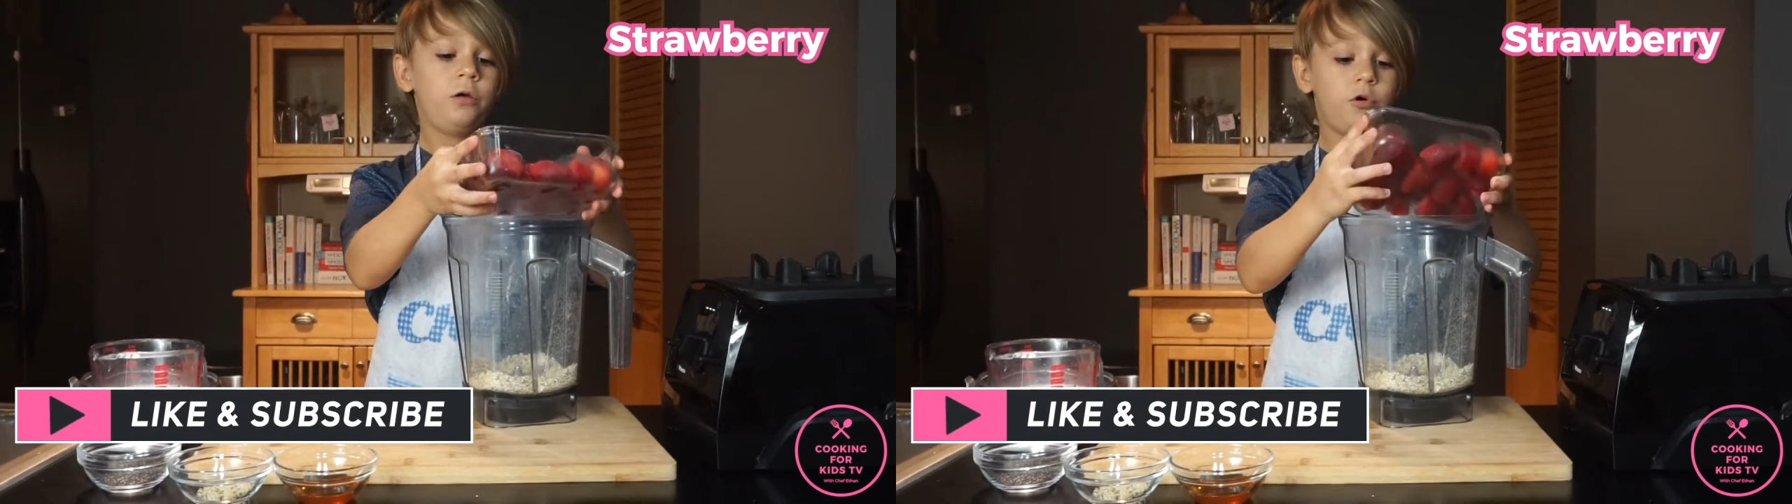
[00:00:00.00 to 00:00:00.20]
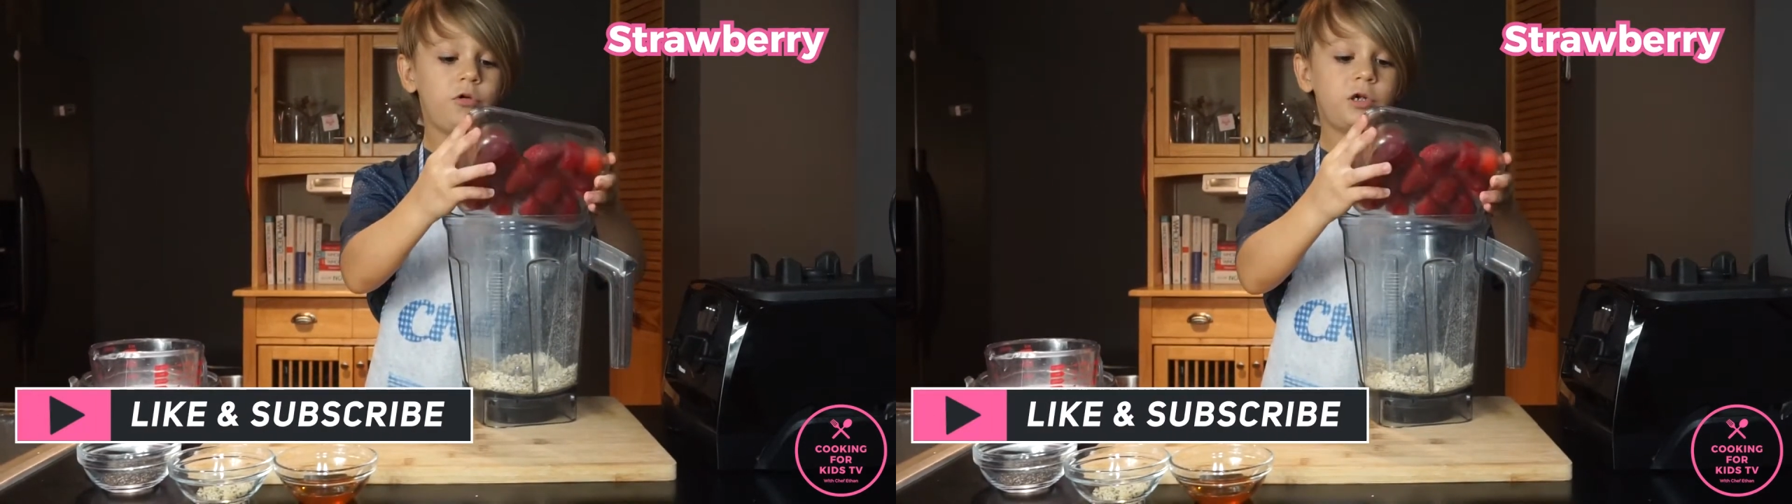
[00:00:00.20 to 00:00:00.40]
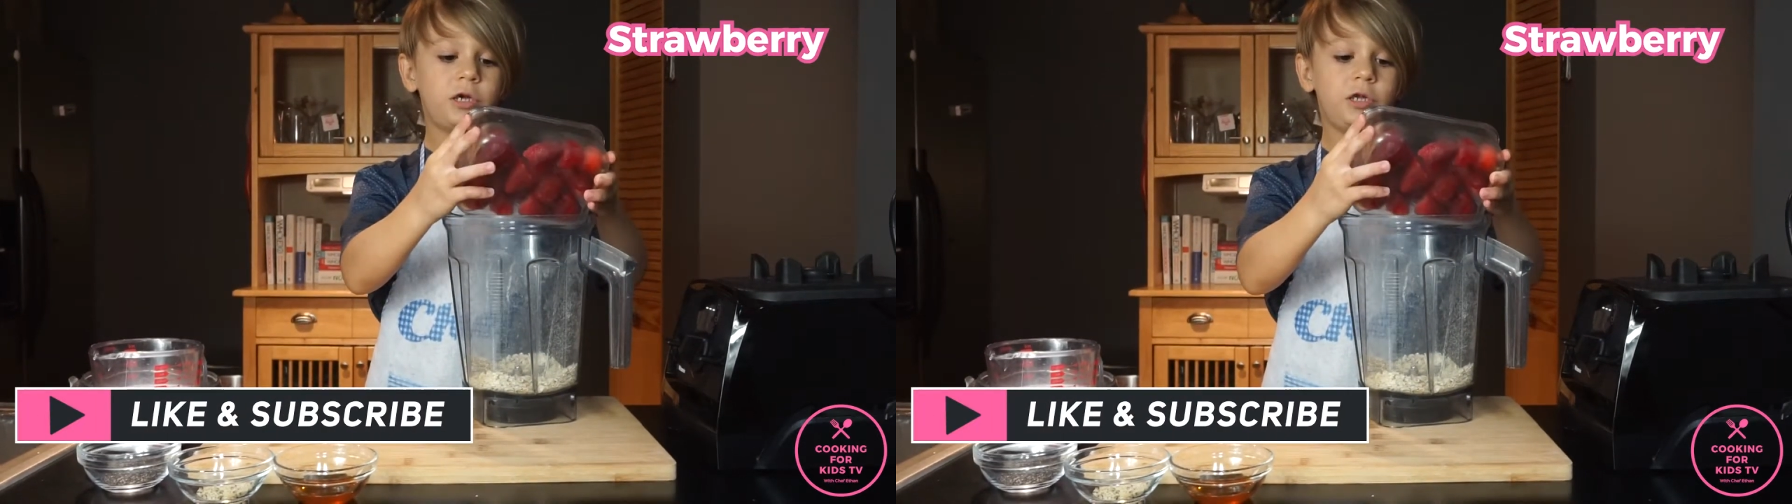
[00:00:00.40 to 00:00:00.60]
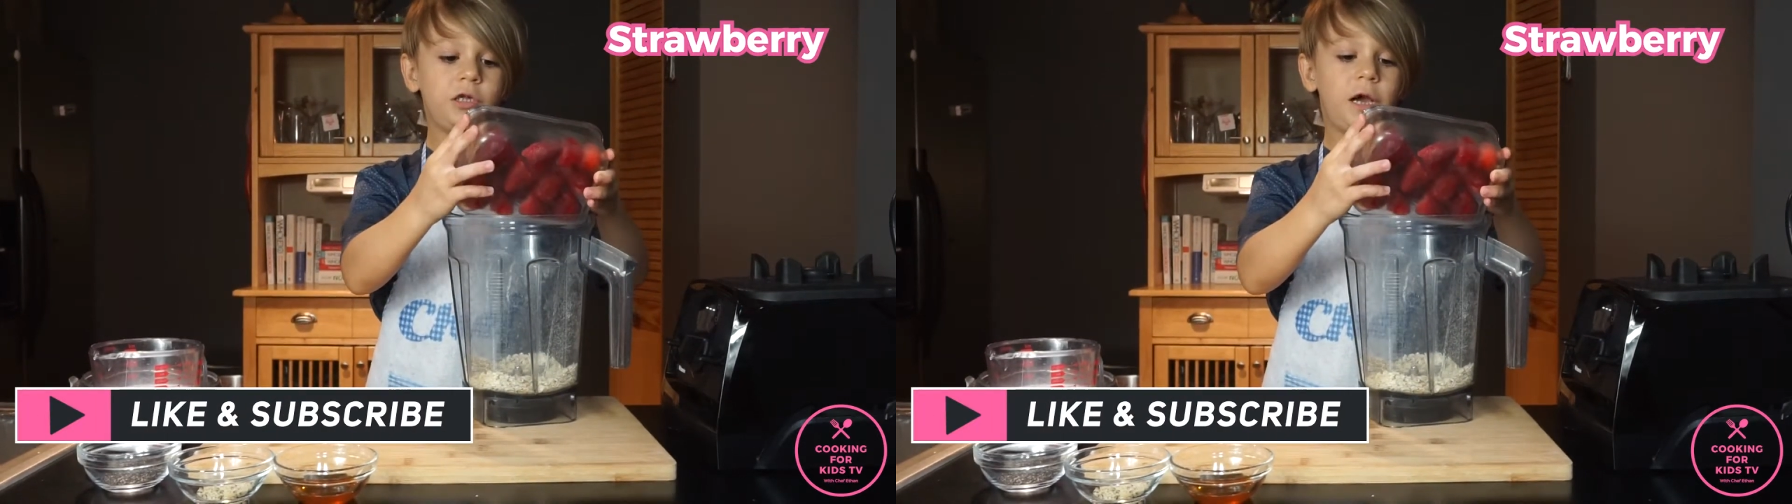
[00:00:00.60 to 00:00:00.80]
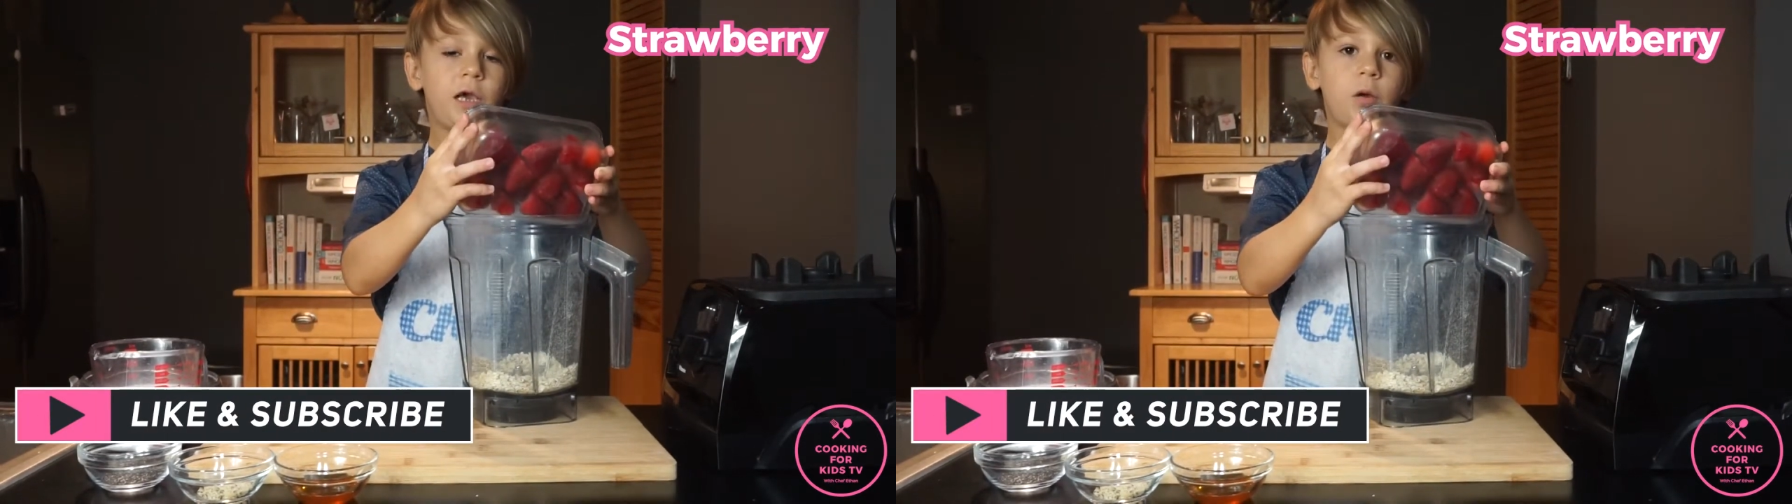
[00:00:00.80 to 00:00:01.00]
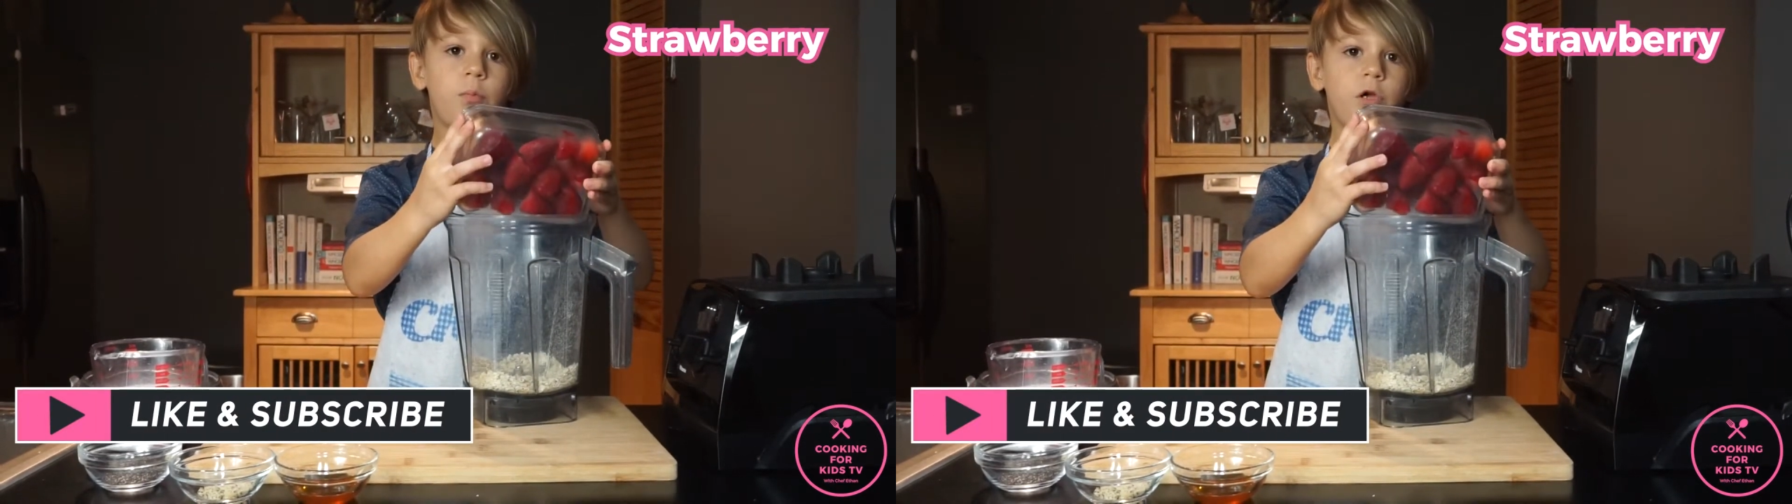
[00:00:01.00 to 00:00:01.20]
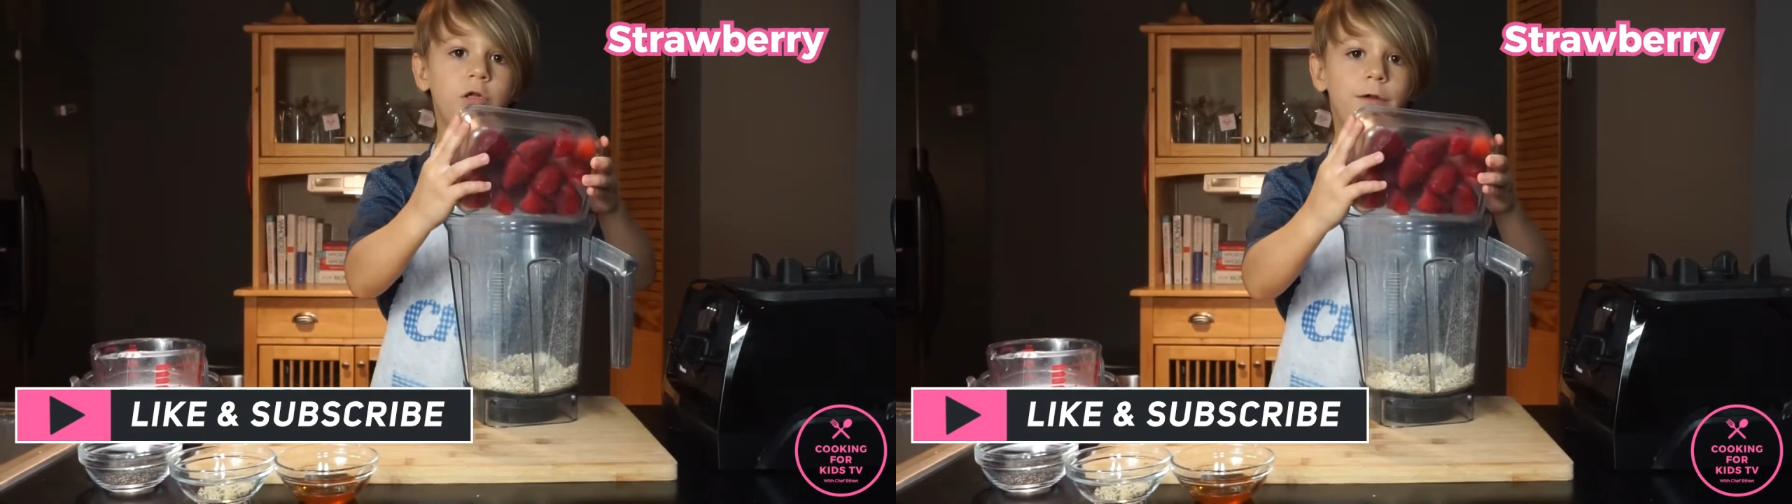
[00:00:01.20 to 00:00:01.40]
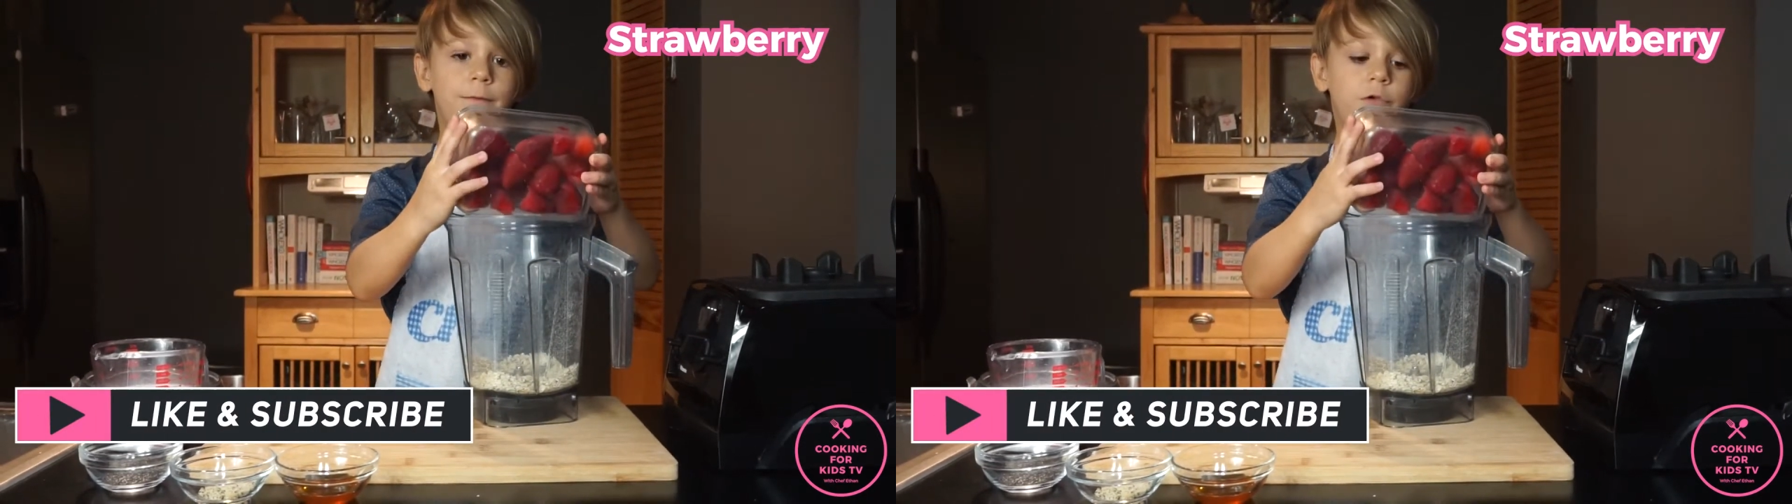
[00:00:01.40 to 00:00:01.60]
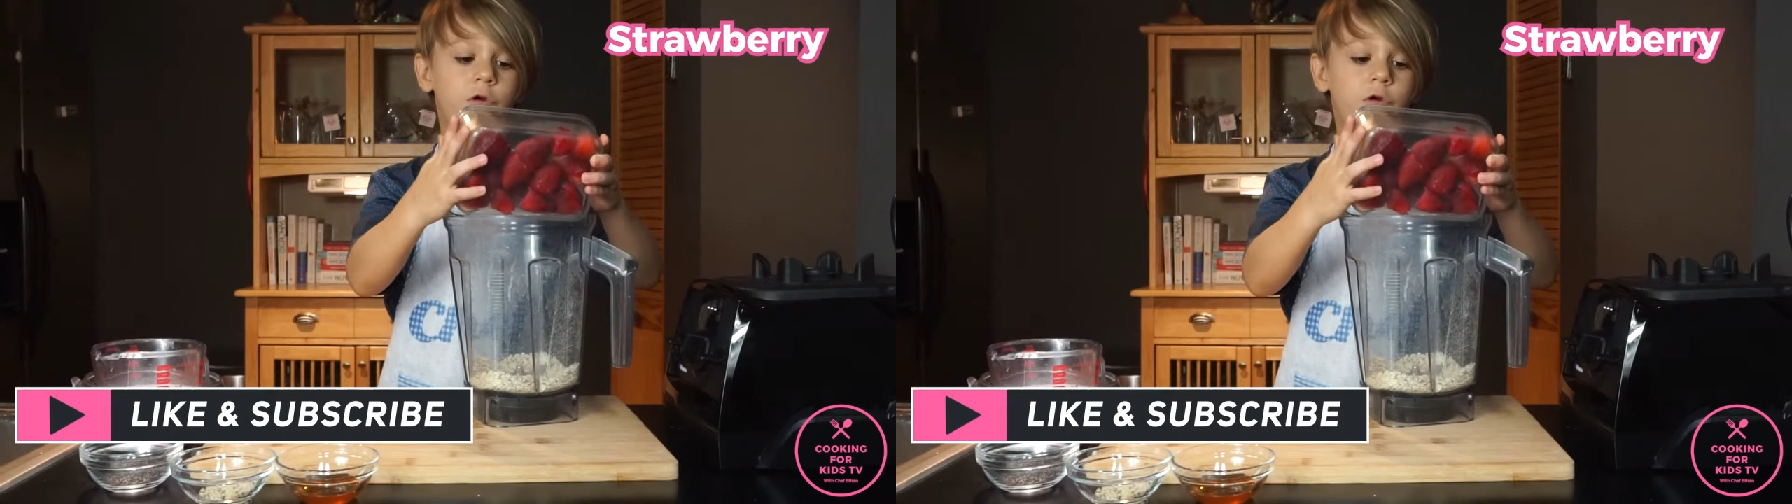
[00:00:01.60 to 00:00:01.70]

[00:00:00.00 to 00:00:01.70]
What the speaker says: most kids like it because of the